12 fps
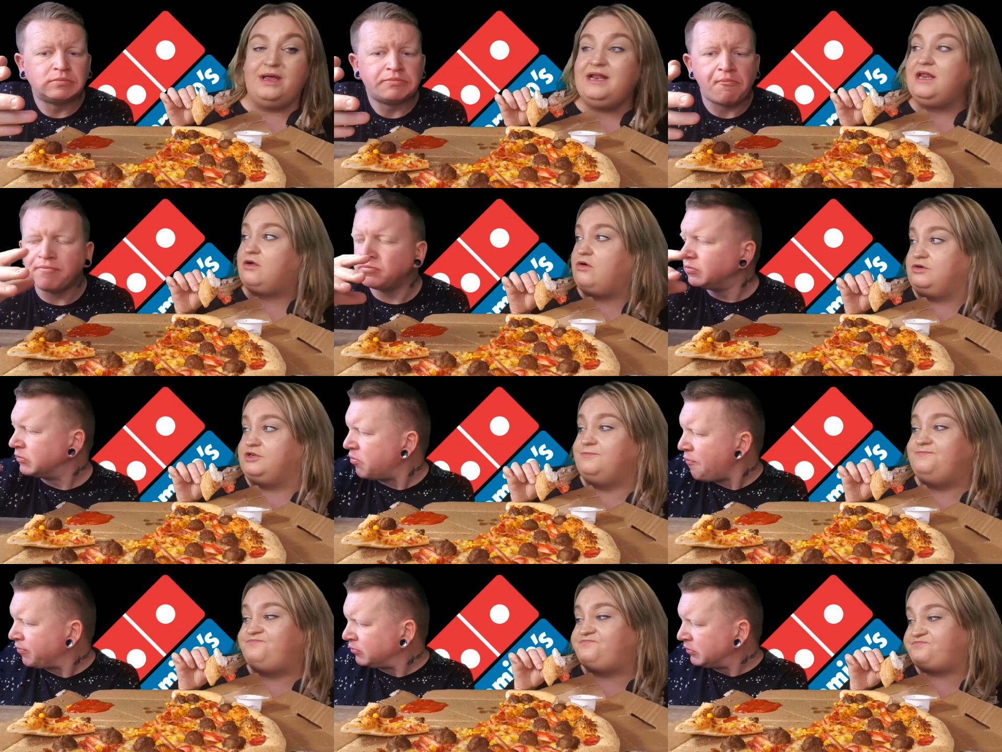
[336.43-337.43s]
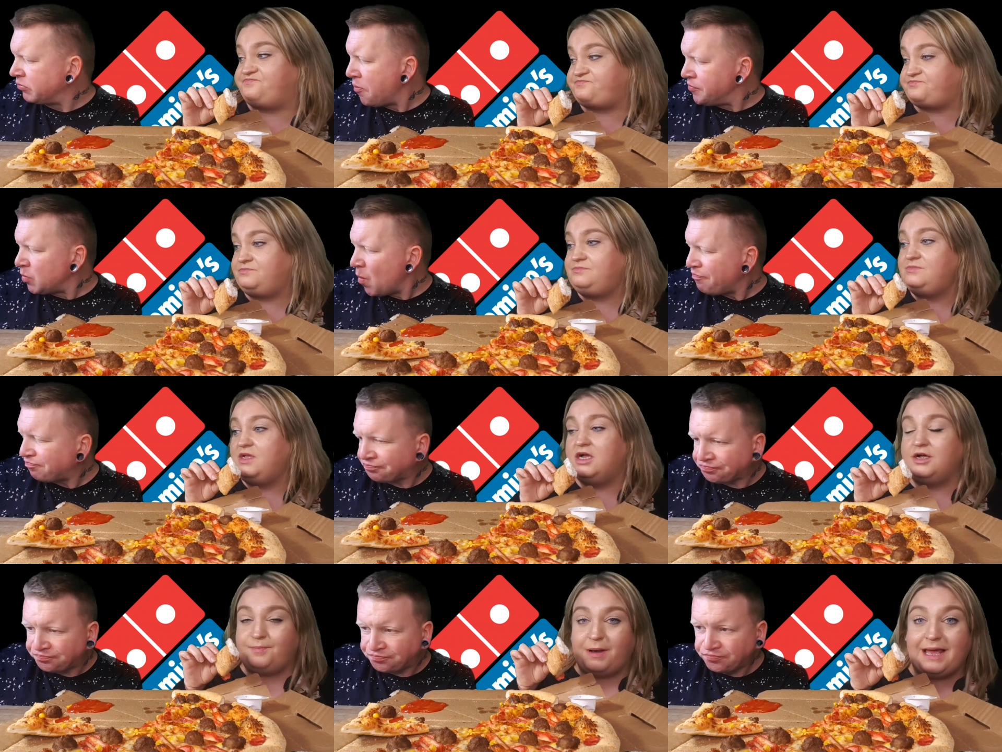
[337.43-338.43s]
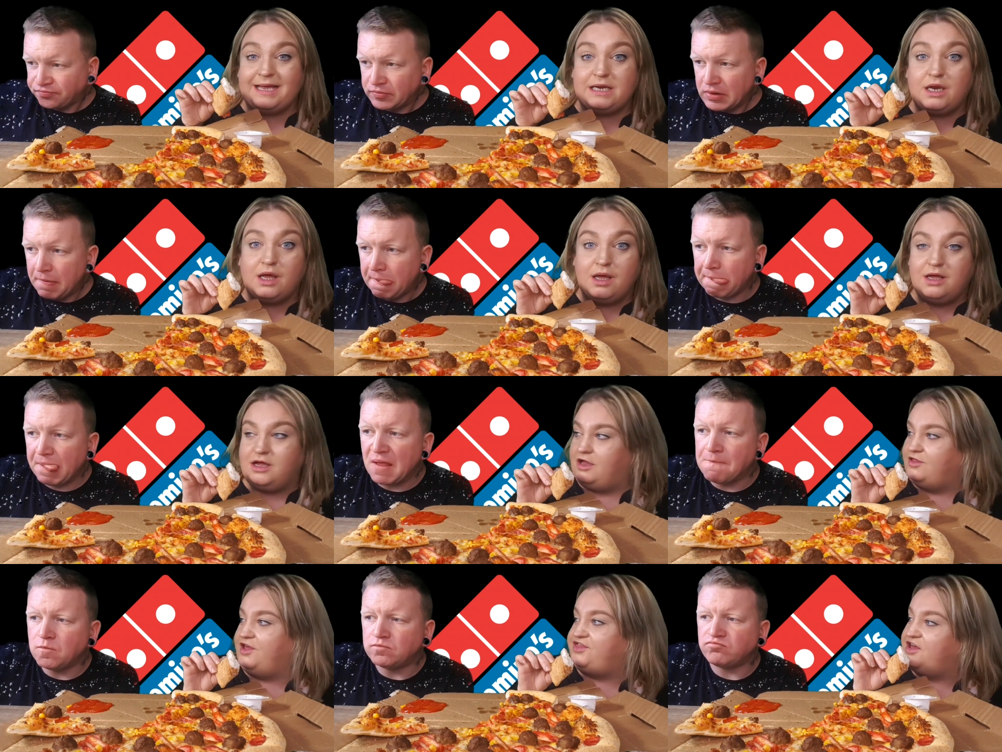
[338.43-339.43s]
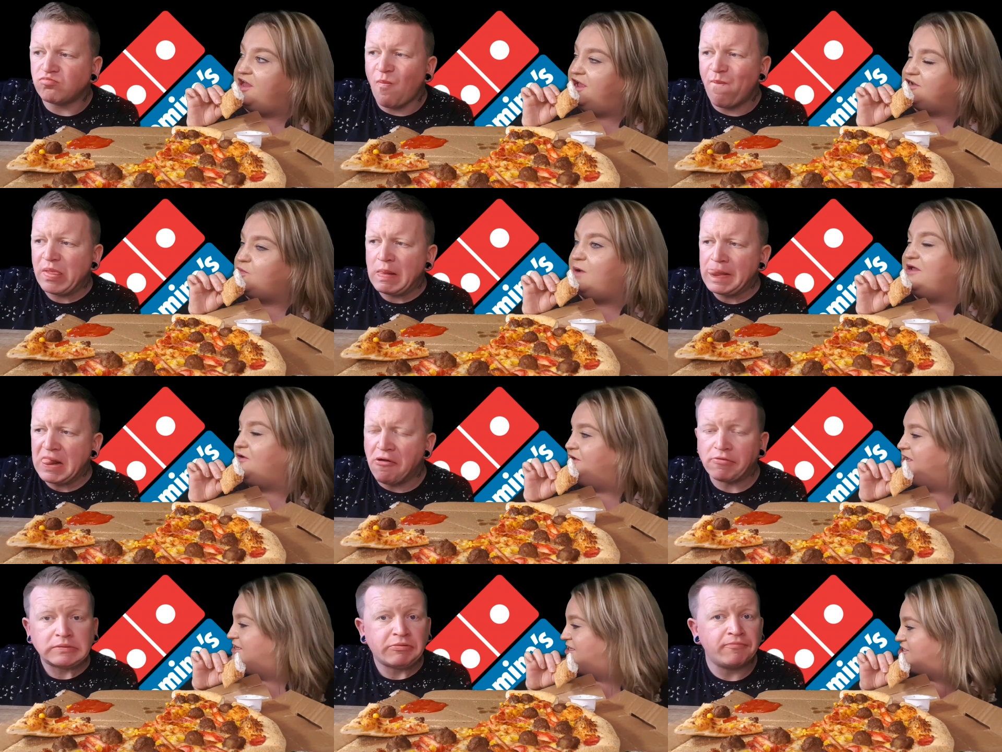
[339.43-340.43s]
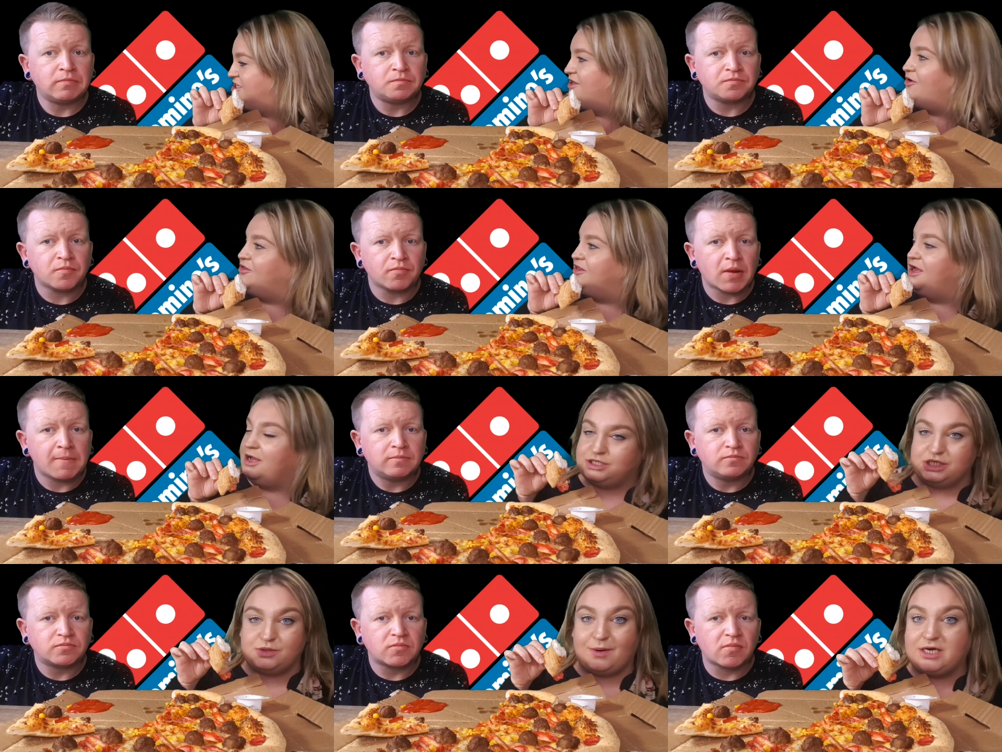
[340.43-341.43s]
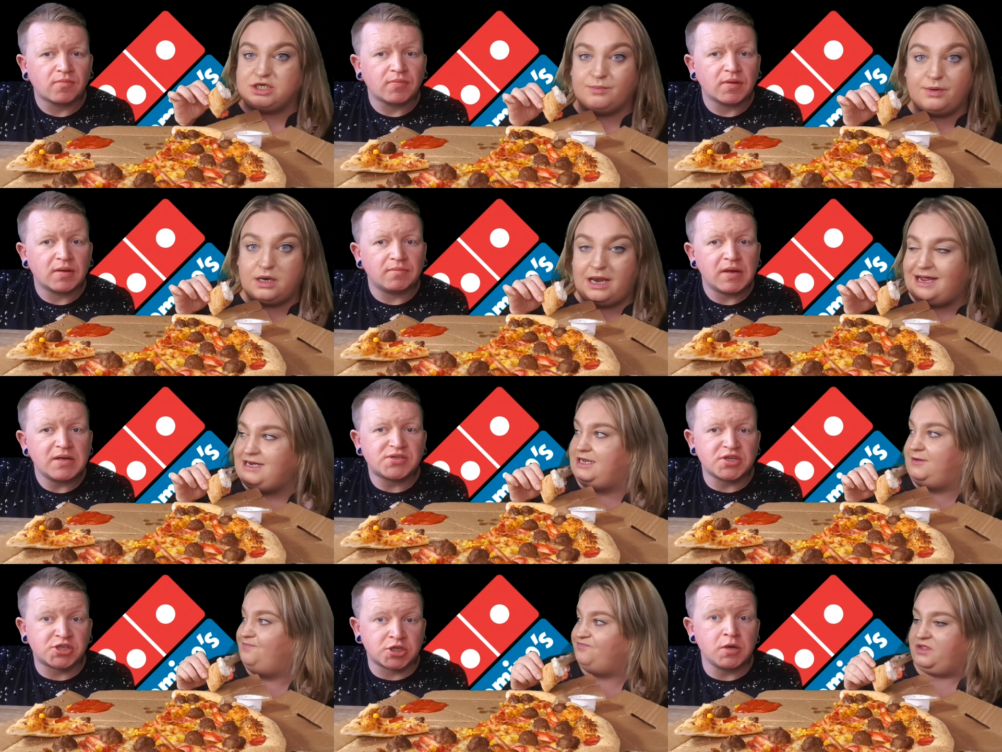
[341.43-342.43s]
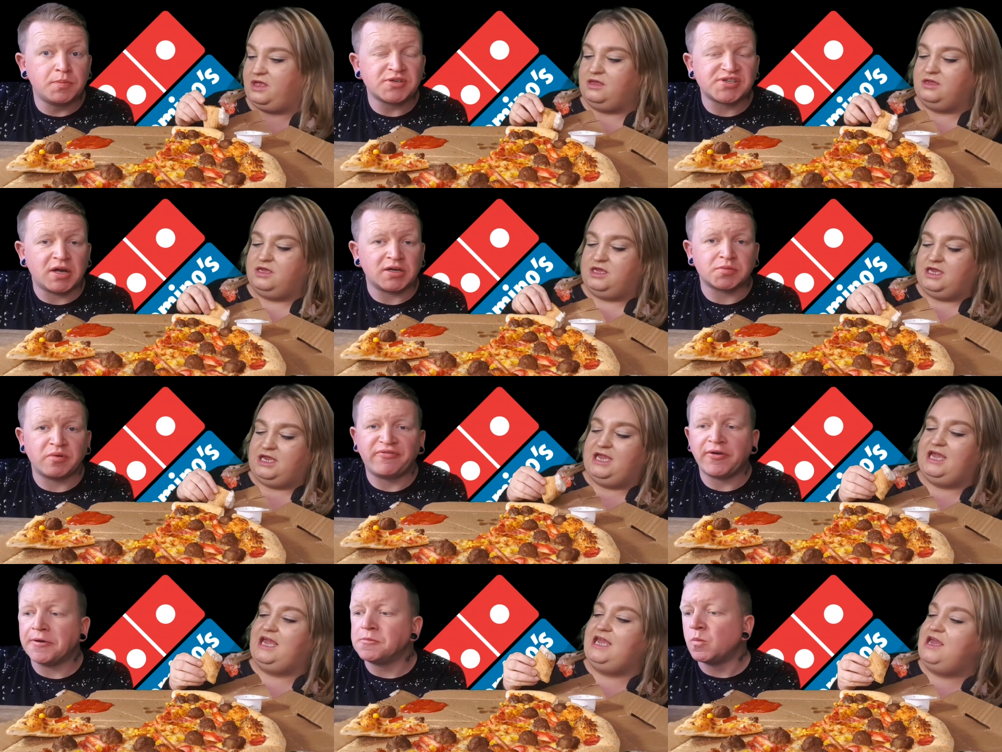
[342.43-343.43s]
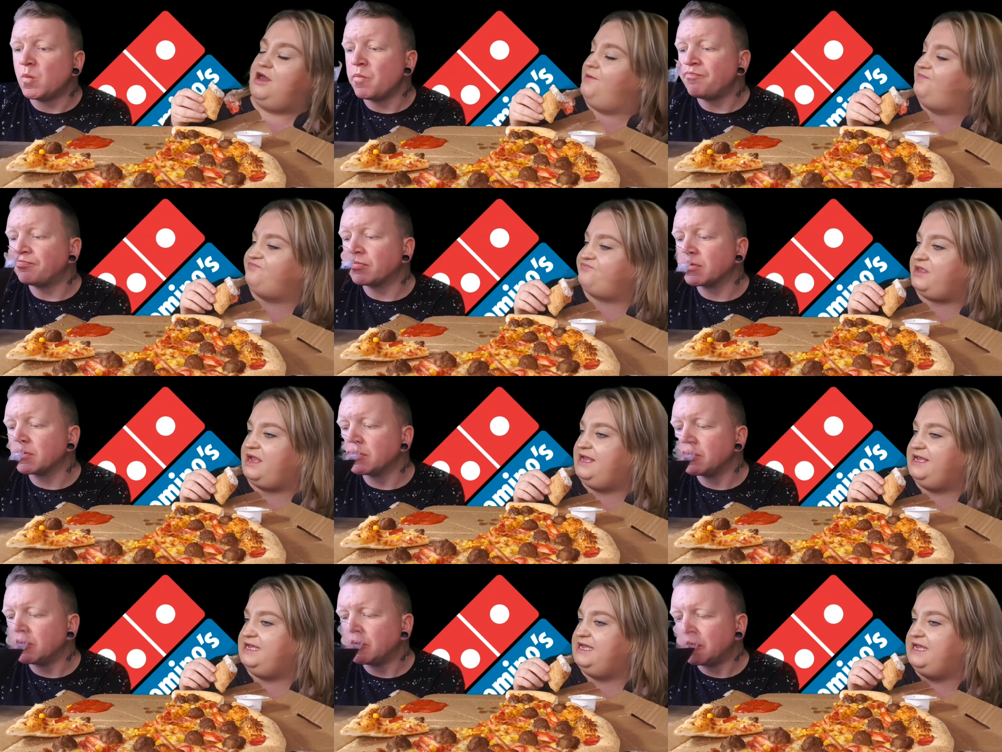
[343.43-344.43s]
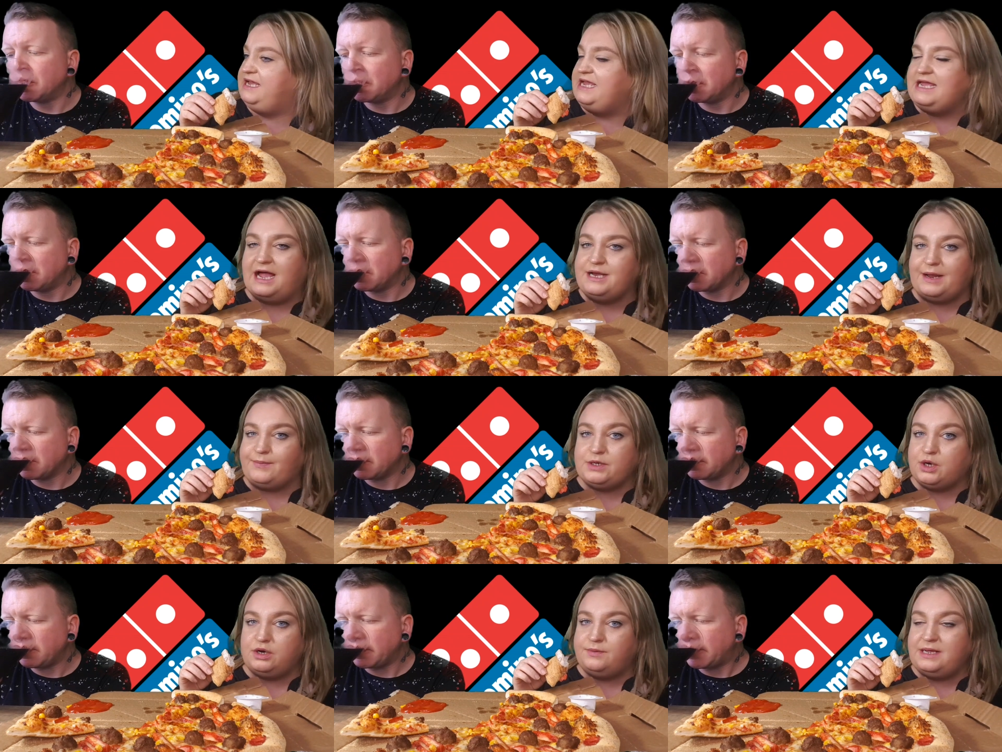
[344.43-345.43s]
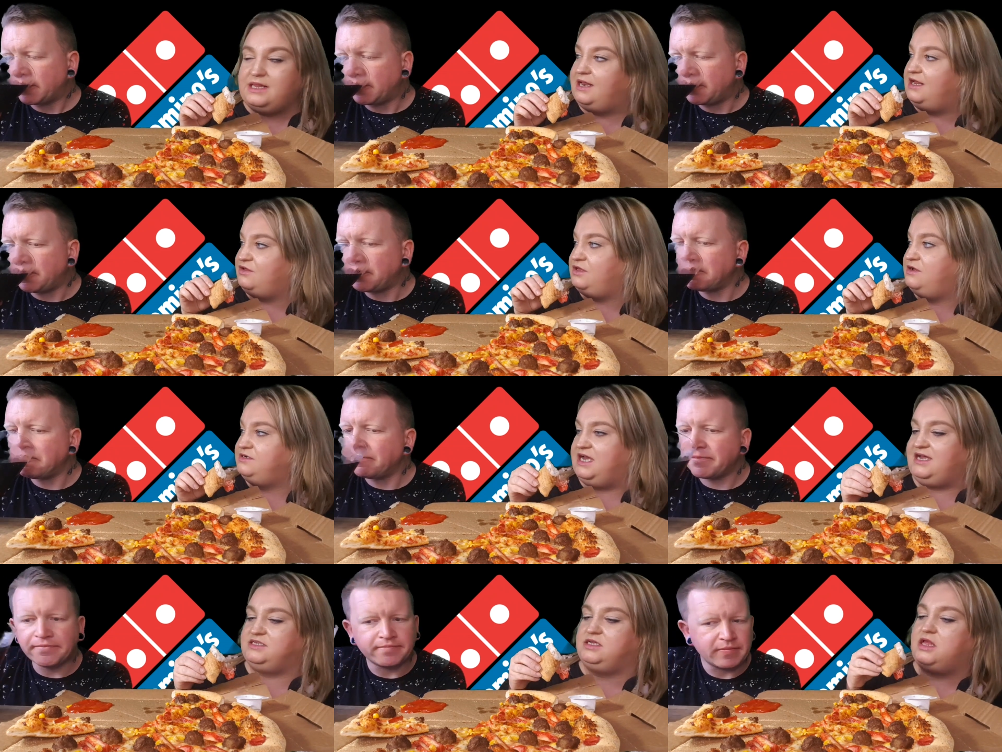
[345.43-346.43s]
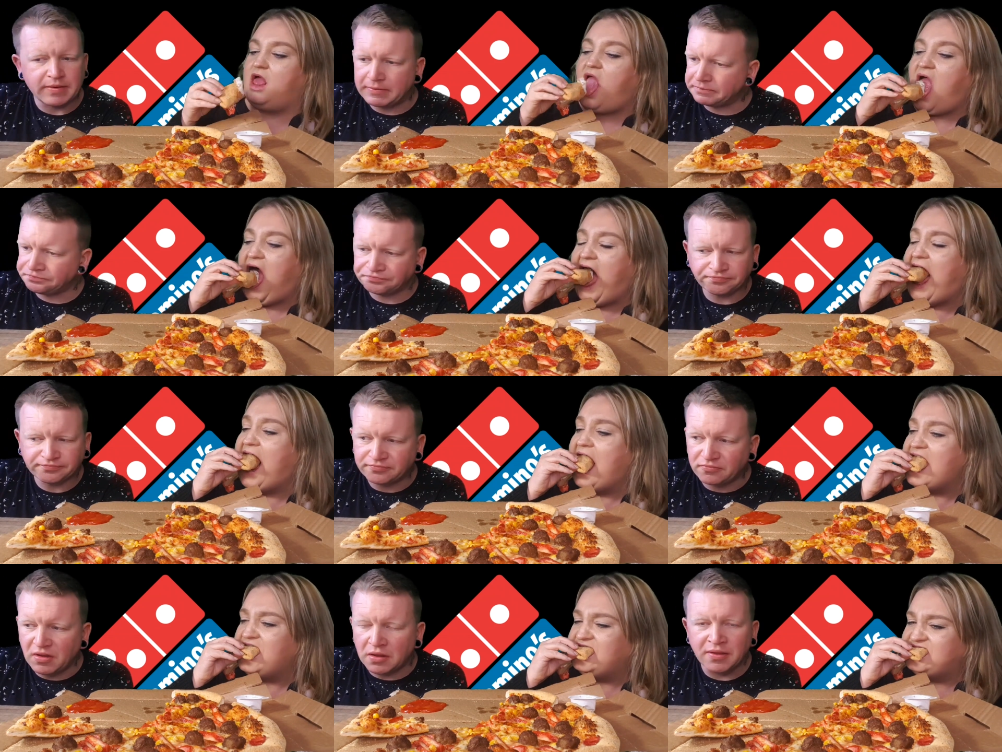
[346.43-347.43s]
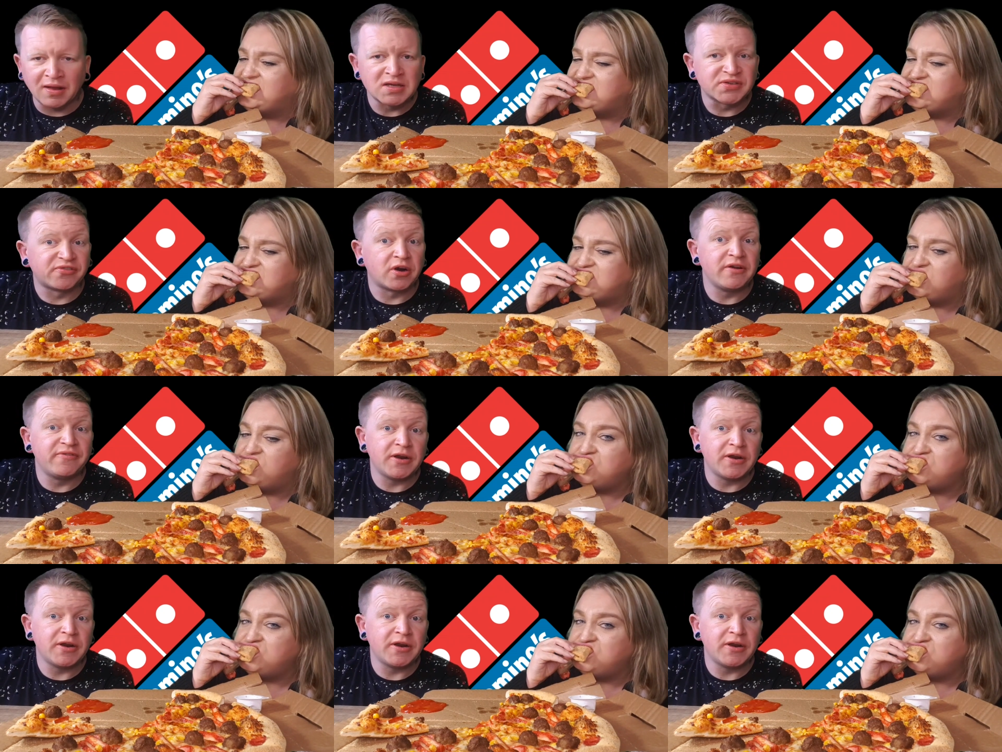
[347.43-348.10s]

Speaker 1: really good at playing the third wheel in this little situation, but like
Speaker 2: he's the superstar, to be
Speaker 1: fair. He ain't having none of it the last few days, is he?
Speaker 2: The last three